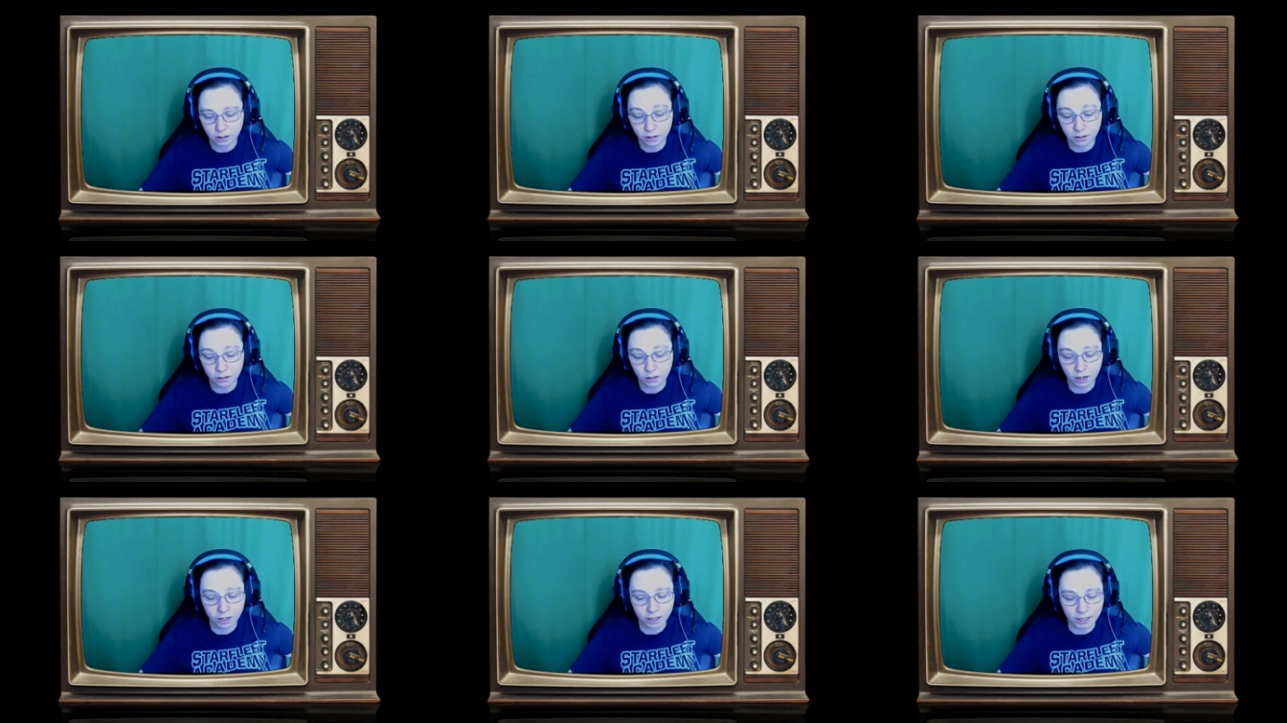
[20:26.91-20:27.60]

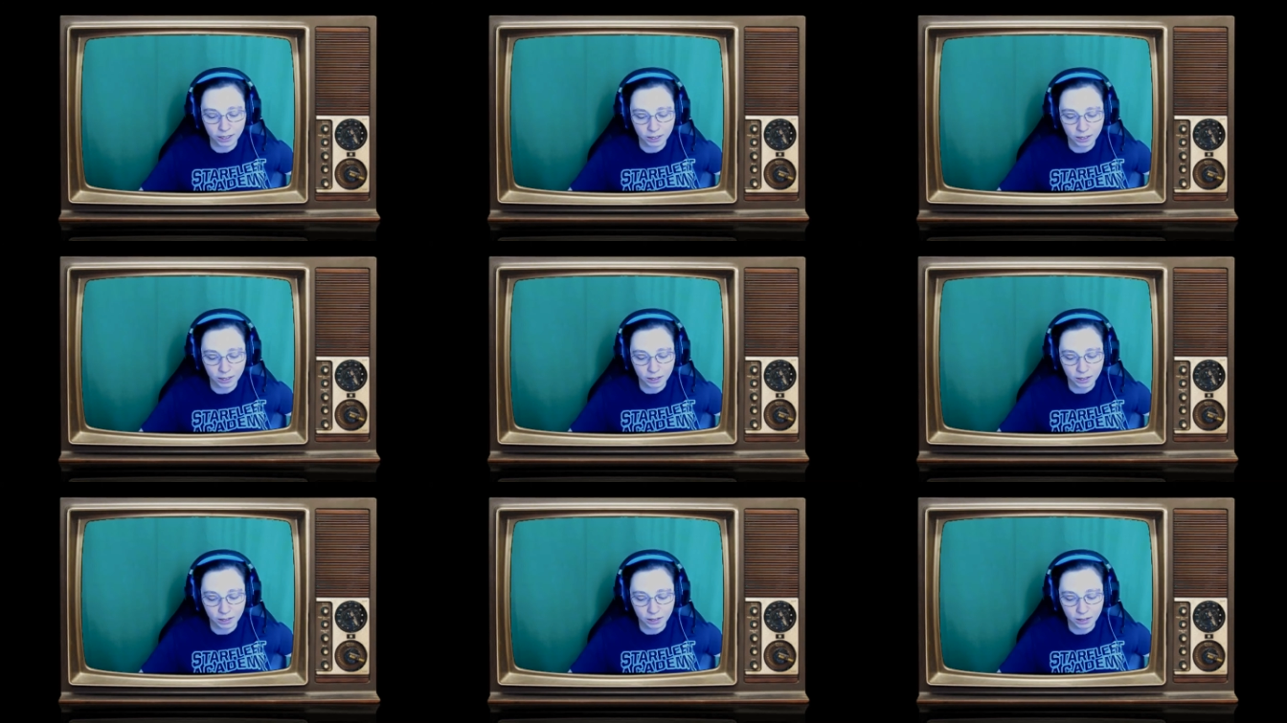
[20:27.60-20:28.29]
Kiari,
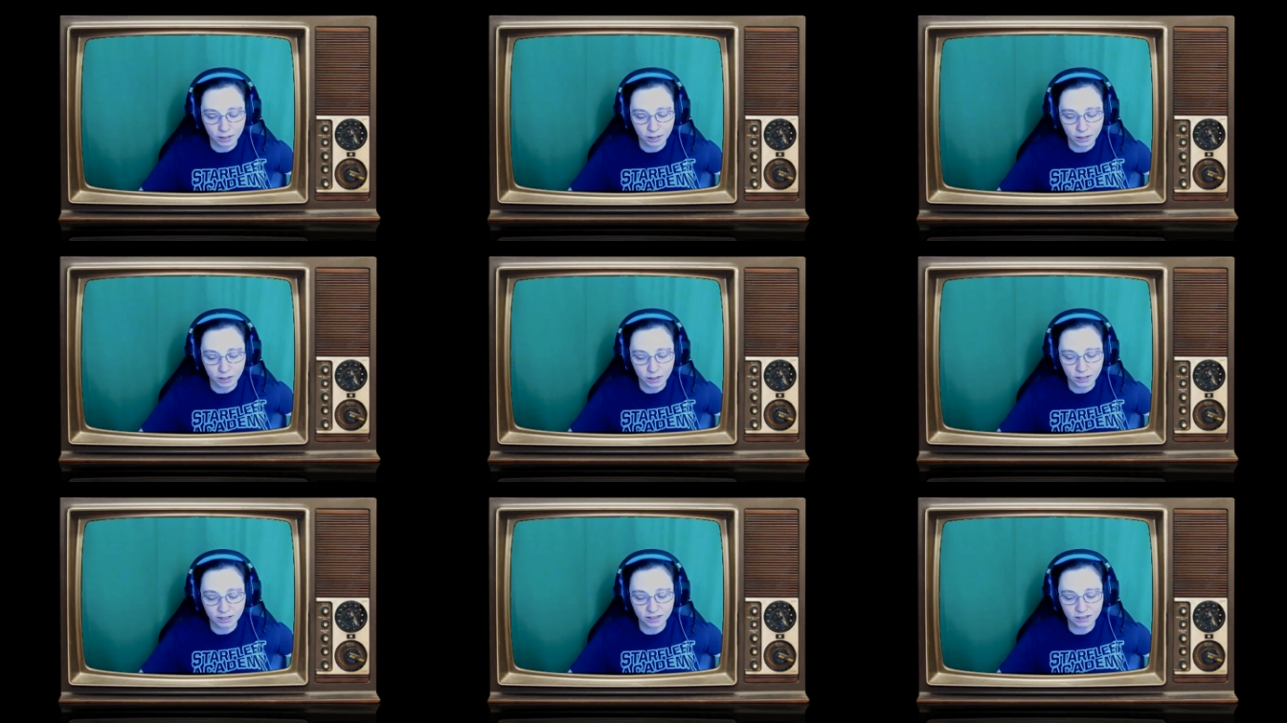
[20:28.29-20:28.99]

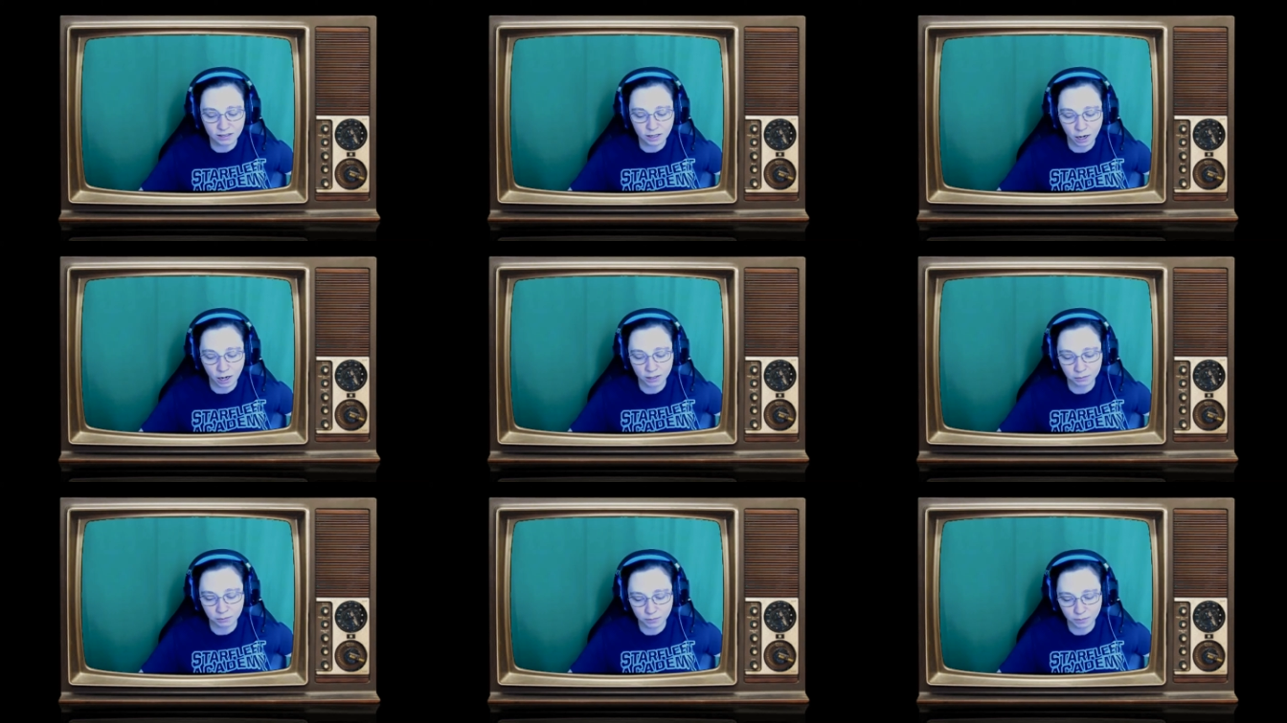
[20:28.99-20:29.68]
it is time.